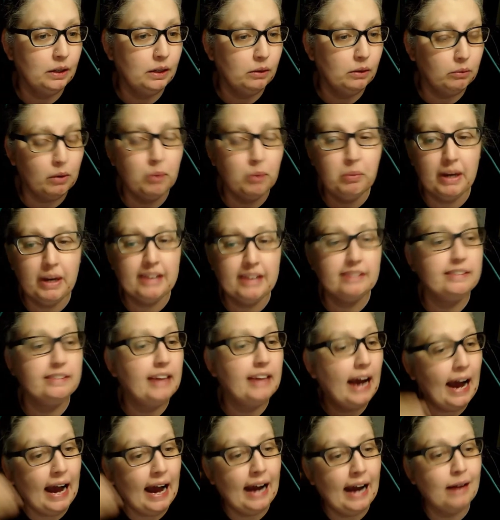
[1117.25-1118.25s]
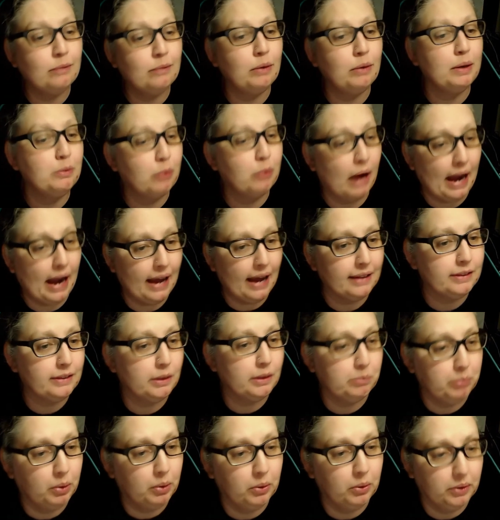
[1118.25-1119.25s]
When we die, we ride the
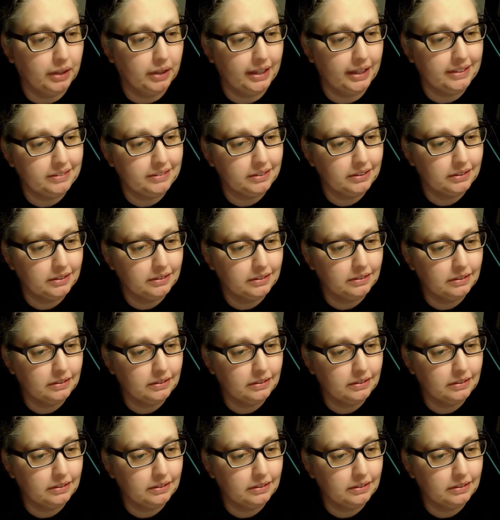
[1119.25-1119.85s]
bullet.